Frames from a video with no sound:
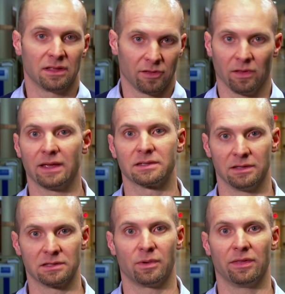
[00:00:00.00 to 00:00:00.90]
in the
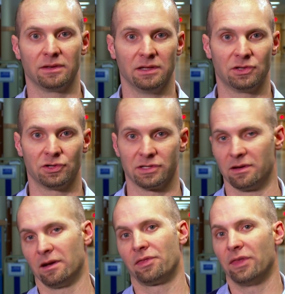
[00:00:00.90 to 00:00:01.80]
lessons by the teachers
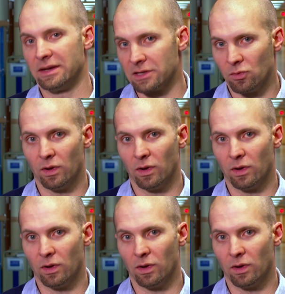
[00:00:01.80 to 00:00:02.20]
in an authentic